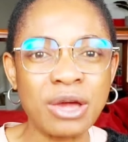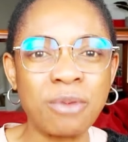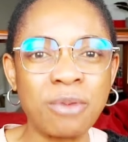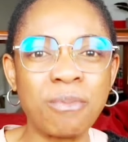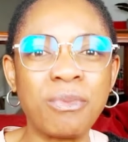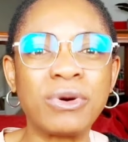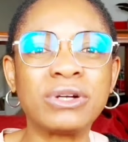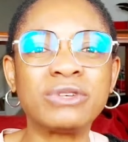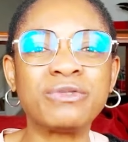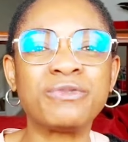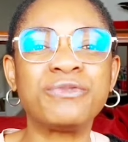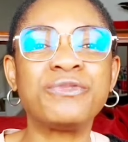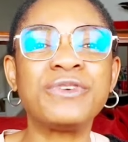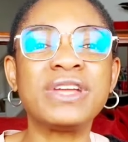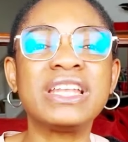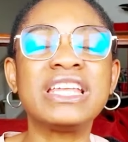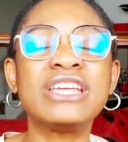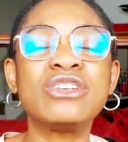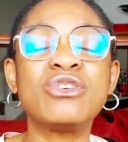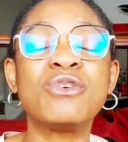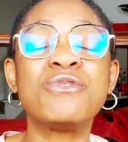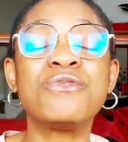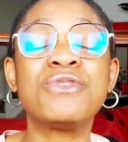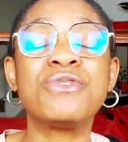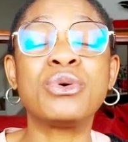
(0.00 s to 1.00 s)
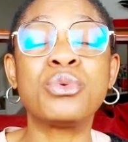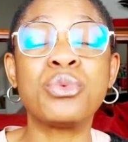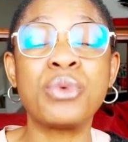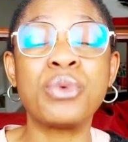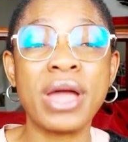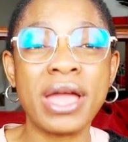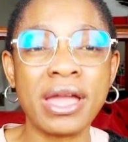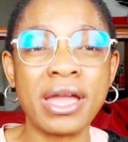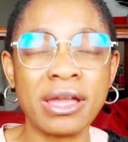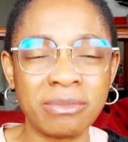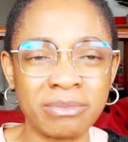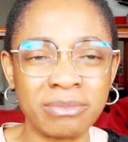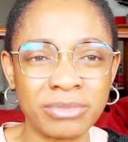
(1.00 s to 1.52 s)
but feeling
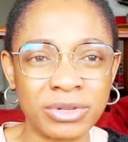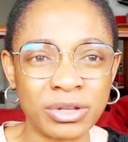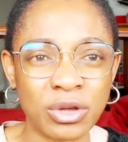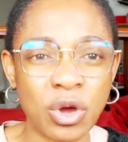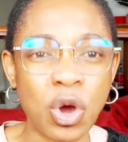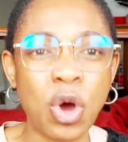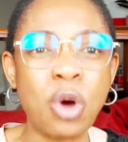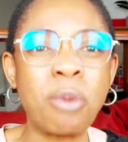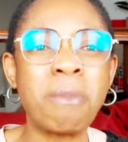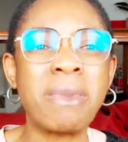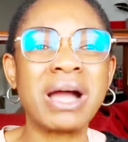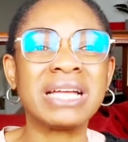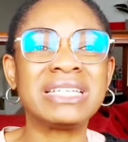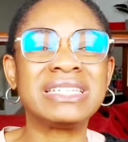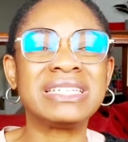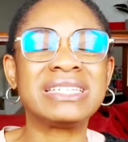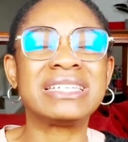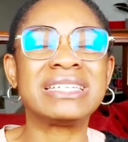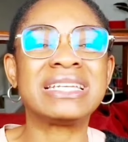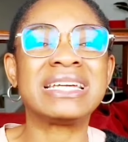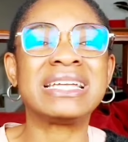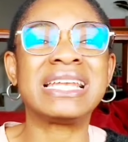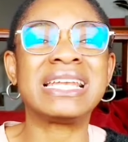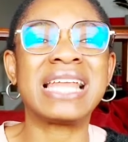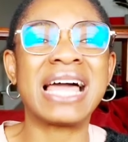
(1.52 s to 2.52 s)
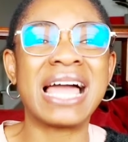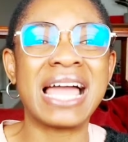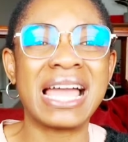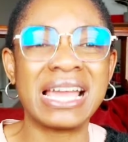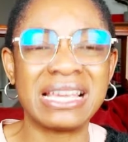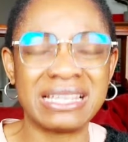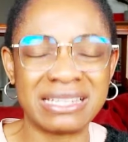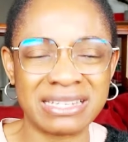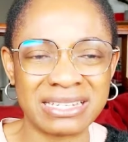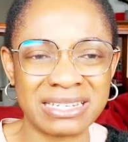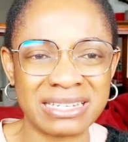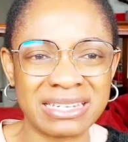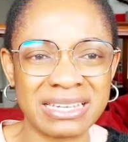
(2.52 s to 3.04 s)
overwhelmed or
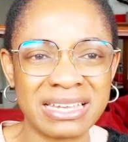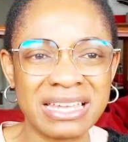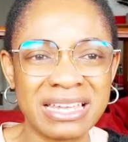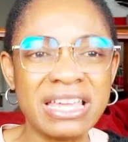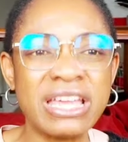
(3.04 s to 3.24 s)
marginalized,